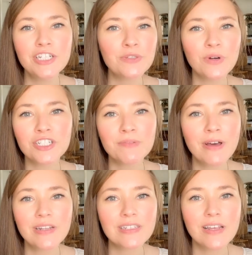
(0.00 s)
You just wash
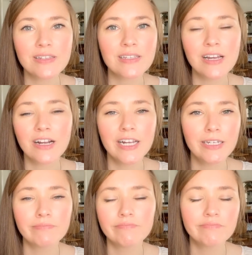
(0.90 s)
them out as
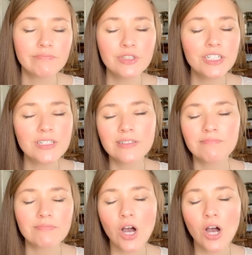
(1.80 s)
necessary, which isn't